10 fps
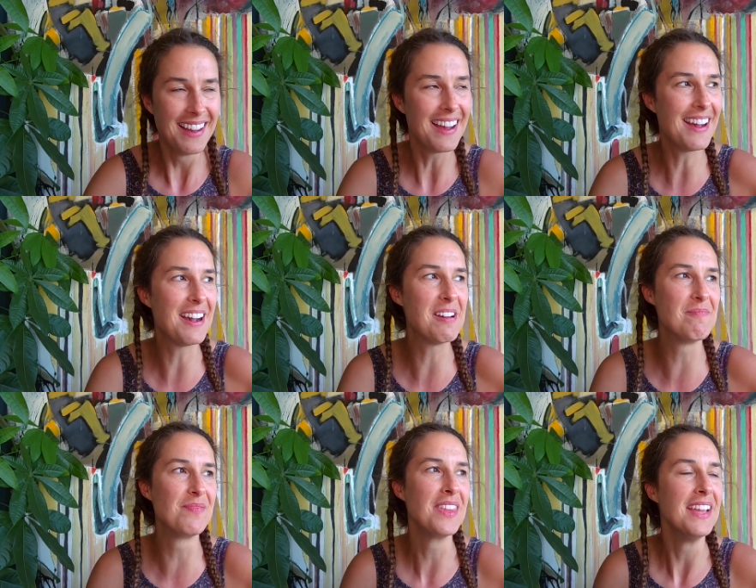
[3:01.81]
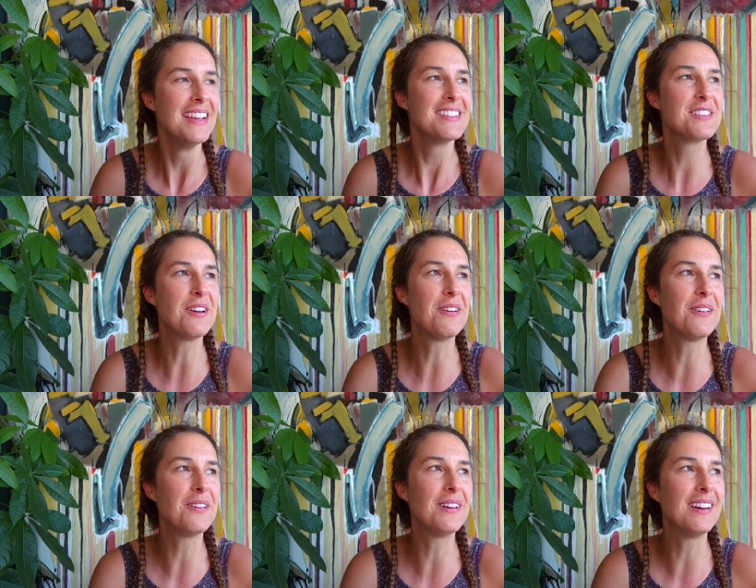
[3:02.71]
Um,
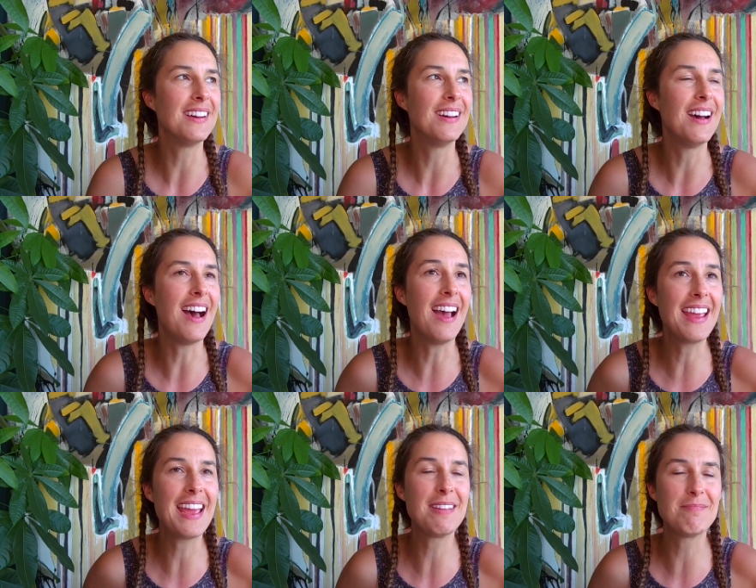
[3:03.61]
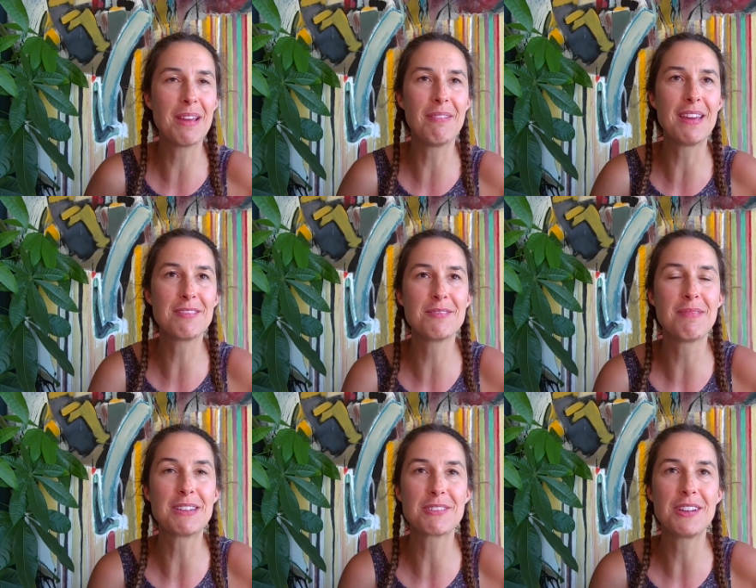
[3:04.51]
so I ate my way through
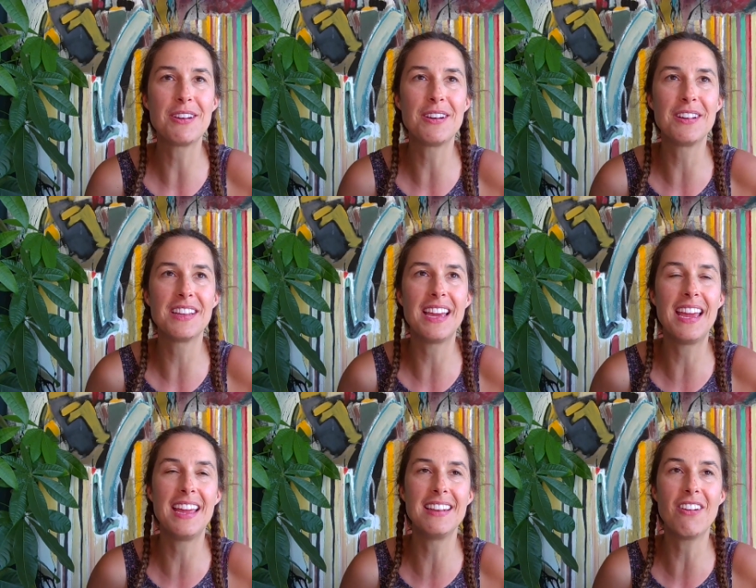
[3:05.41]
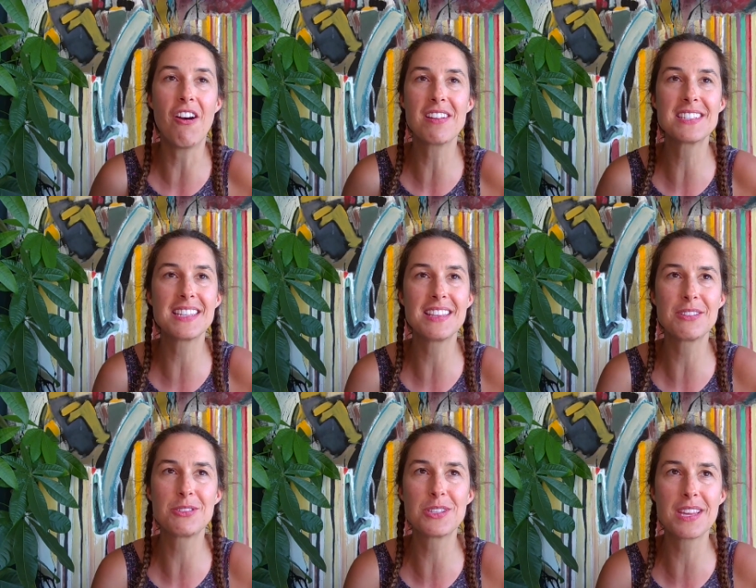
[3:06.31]
Montreal, and honestly,
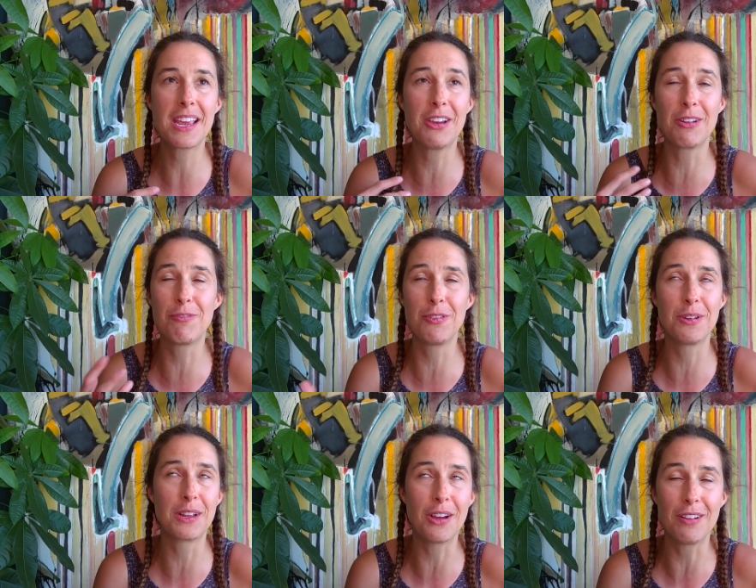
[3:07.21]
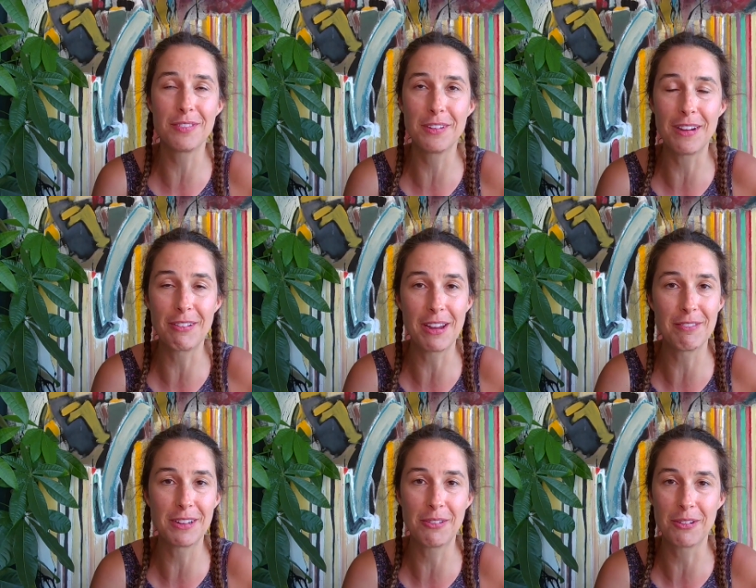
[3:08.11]
there's just like good food and coffee around
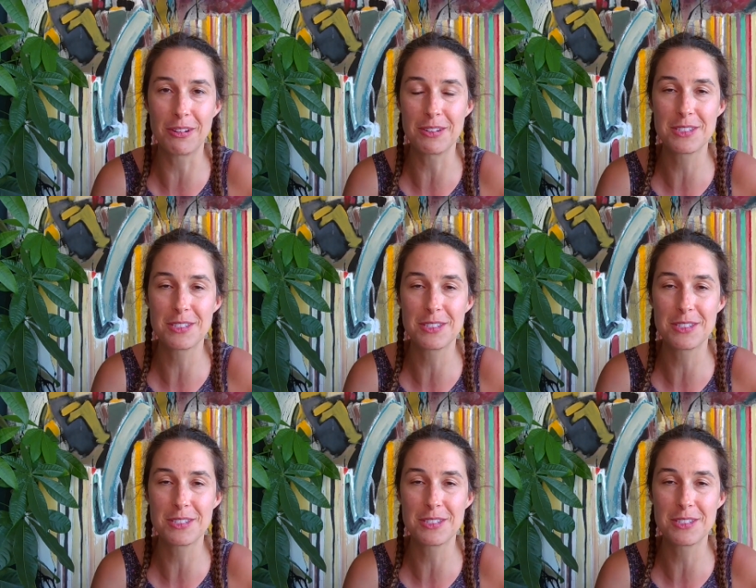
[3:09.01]
every corner.